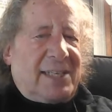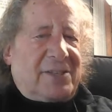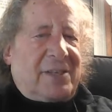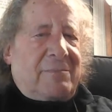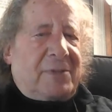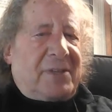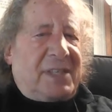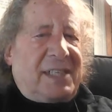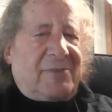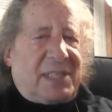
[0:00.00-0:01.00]
something
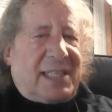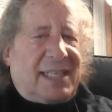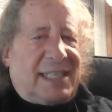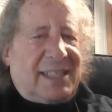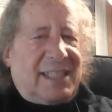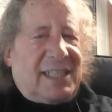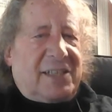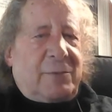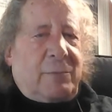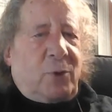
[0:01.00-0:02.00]
that even I,
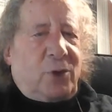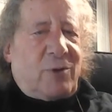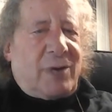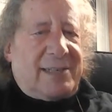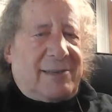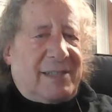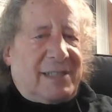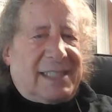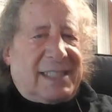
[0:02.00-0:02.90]
the book writer,